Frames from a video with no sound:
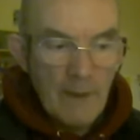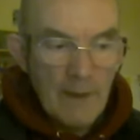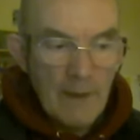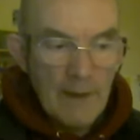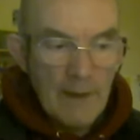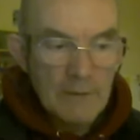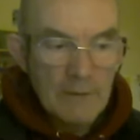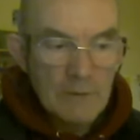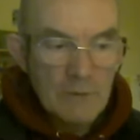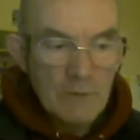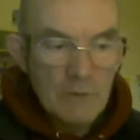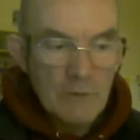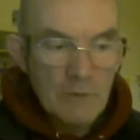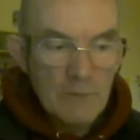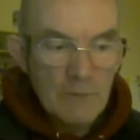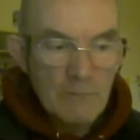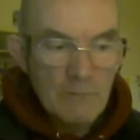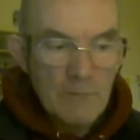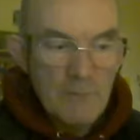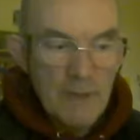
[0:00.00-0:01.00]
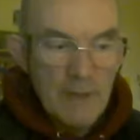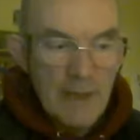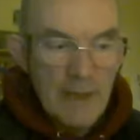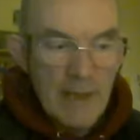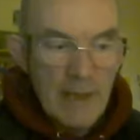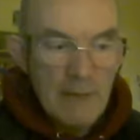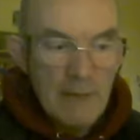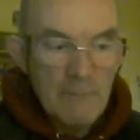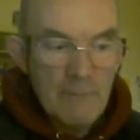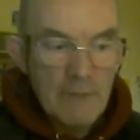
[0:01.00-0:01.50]
and
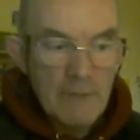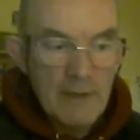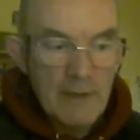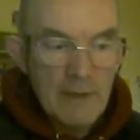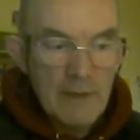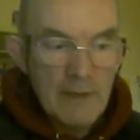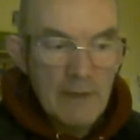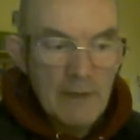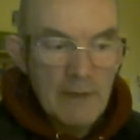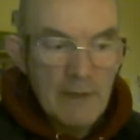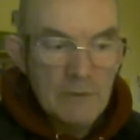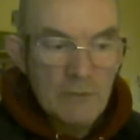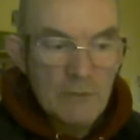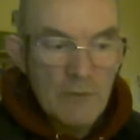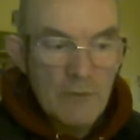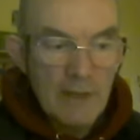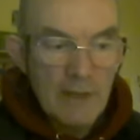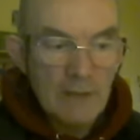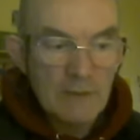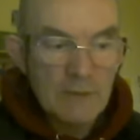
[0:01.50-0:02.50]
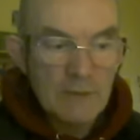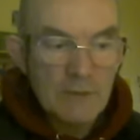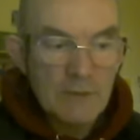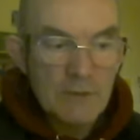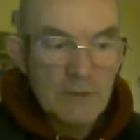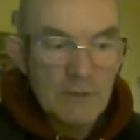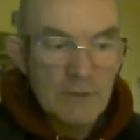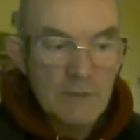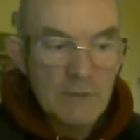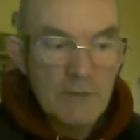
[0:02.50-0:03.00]
became
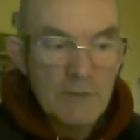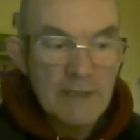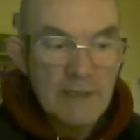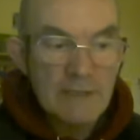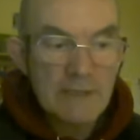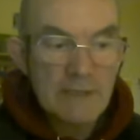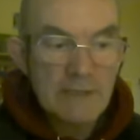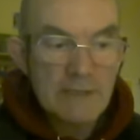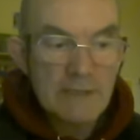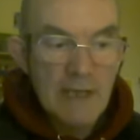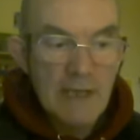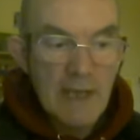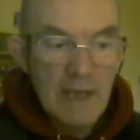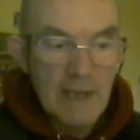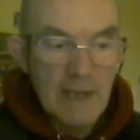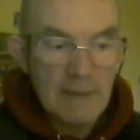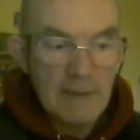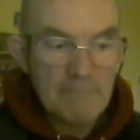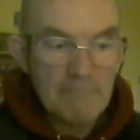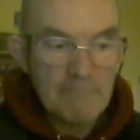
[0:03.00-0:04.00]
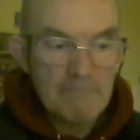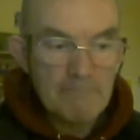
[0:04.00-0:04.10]
Israel's greatest king.